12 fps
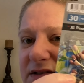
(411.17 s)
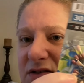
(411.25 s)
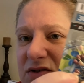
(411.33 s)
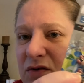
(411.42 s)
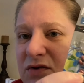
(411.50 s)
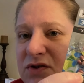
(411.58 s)

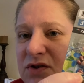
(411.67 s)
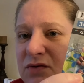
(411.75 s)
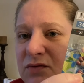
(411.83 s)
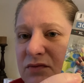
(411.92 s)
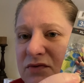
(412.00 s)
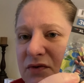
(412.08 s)
is
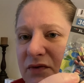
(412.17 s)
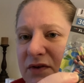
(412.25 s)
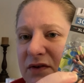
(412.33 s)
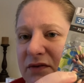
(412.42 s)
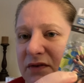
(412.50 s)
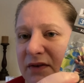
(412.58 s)
also, so
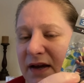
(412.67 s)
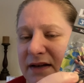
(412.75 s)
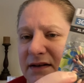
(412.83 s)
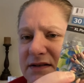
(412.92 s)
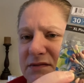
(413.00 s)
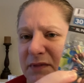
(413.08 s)
the
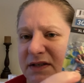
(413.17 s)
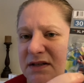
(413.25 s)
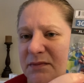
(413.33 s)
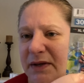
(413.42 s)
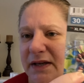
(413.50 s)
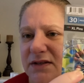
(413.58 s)
actual
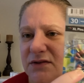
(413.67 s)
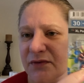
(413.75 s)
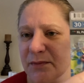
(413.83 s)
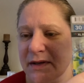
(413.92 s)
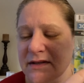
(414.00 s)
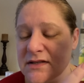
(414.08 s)
metal piece of
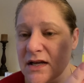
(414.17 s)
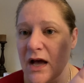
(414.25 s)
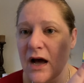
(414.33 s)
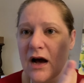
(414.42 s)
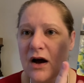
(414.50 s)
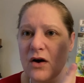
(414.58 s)
the pins
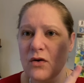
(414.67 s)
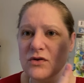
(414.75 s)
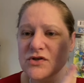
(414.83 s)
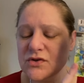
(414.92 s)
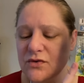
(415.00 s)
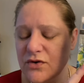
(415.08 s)
are
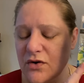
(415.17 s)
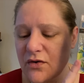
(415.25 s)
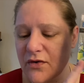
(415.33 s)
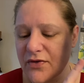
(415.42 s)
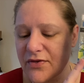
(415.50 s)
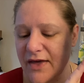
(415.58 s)
also
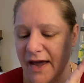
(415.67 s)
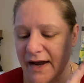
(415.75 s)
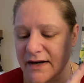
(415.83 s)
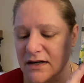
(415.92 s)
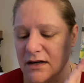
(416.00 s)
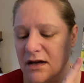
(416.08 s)
longer
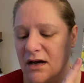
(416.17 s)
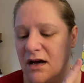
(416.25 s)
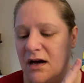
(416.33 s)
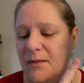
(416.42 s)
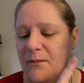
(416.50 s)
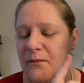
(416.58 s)
than
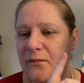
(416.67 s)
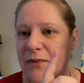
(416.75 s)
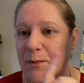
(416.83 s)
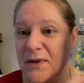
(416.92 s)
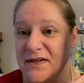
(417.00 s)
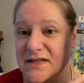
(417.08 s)

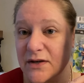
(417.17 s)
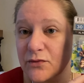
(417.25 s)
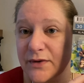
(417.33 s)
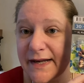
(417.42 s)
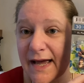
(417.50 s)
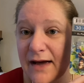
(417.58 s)
the pins I
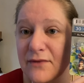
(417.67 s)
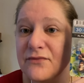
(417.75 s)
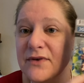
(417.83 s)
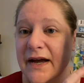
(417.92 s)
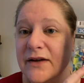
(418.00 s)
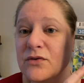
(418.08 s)
already have.
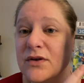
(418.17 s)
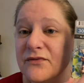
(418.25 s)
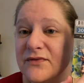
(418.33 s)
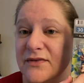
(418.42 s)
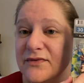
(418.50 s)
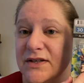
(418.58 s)
I could
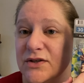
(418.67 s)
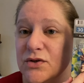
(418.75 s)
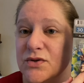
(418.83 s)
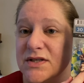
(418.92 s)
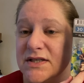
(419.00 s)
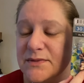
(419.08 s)
have definitely
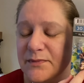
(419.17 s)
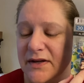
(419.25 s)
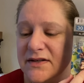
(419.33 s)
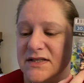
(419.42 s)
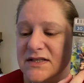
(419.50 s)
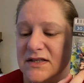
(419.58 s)
used these
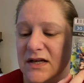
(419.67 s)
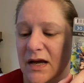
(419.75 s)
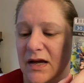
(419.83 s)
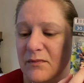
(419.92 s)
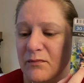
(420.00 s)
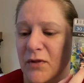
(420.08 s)
pins
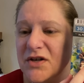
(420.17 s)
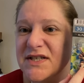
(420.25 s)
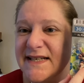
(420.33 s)
much